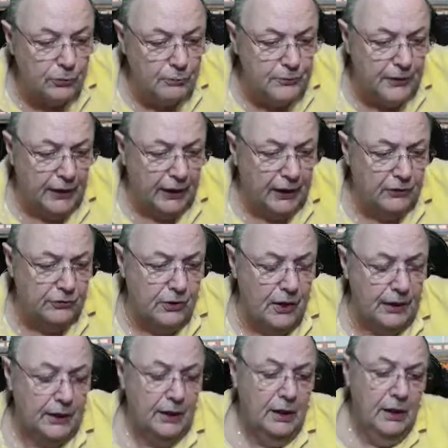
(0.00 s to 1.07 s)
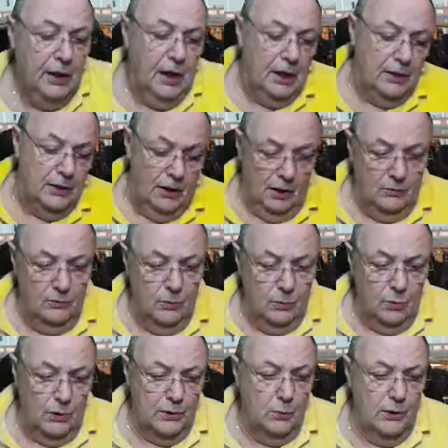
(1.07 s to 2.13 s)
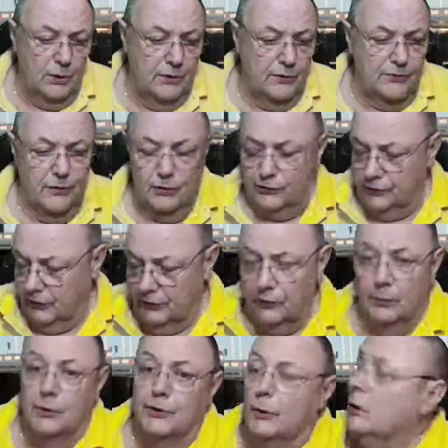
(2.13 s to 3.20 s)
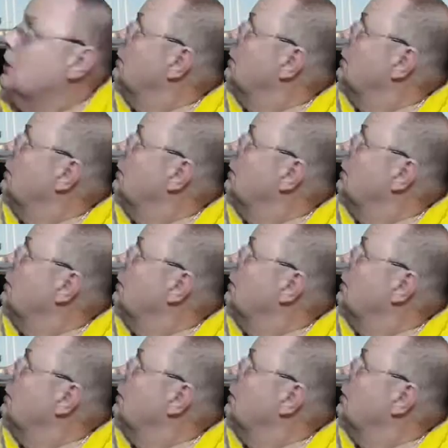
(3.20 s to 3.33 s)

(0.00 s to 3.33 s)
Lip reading: things like one of the first things I'm going to do.